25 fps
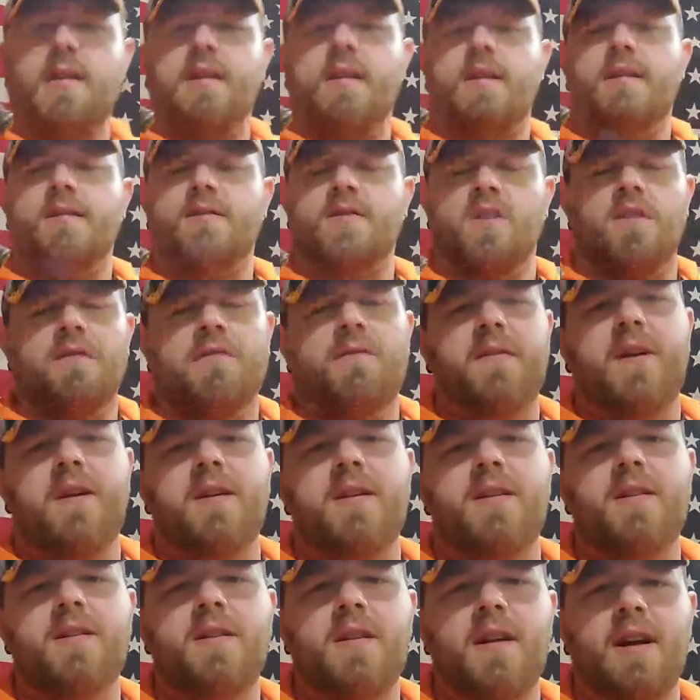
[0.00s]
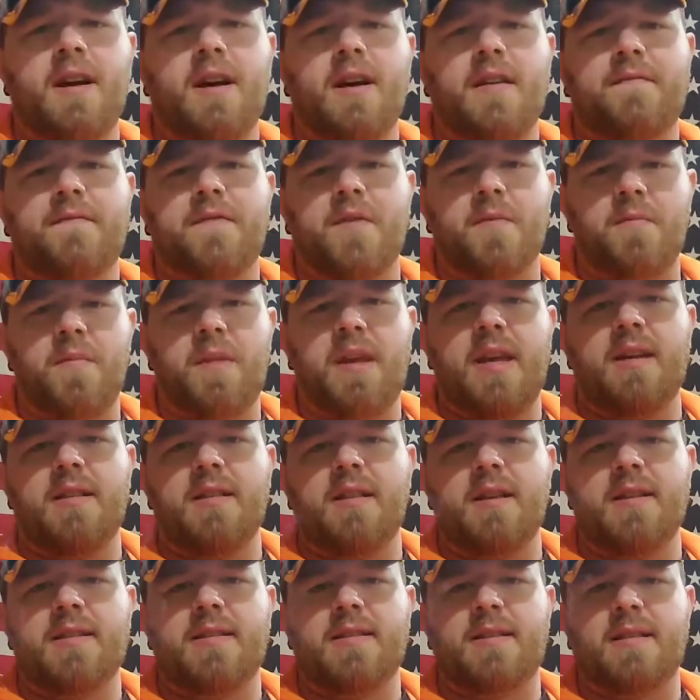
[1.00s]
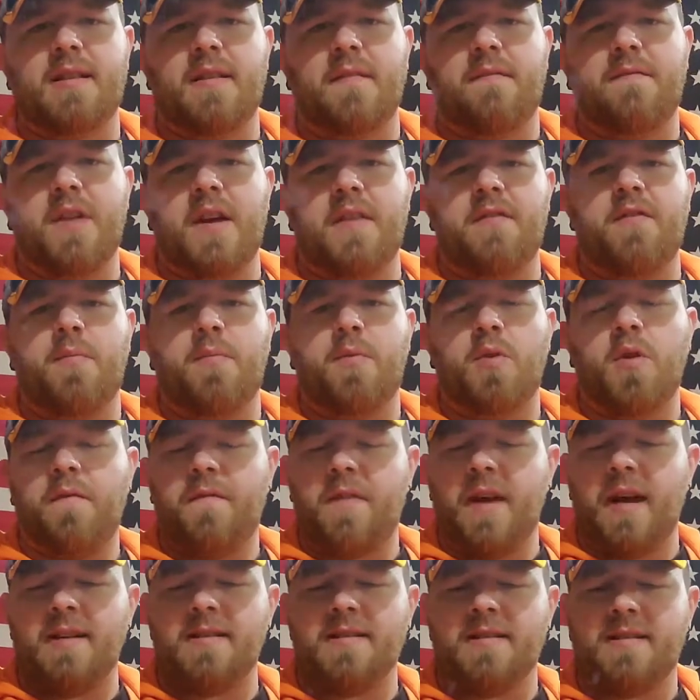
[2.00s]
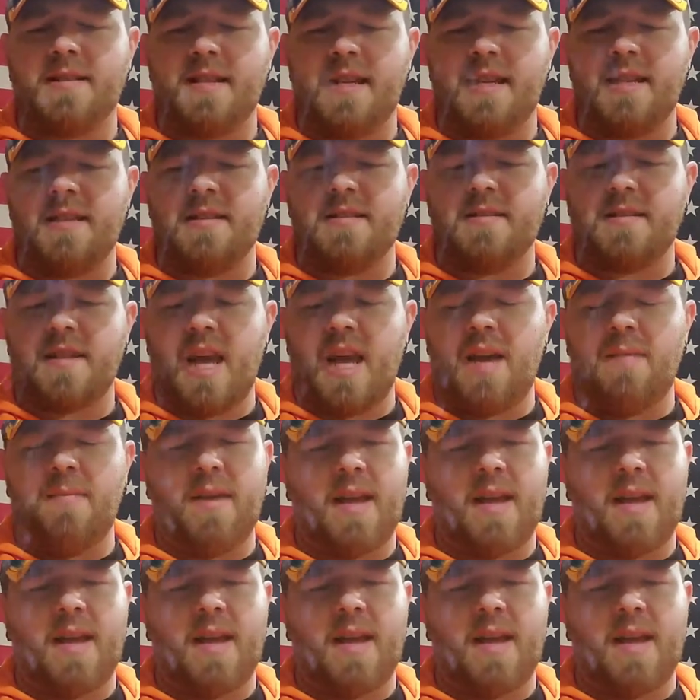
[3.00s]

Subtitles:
So far, for me at least, the flavor profiles stayed the same.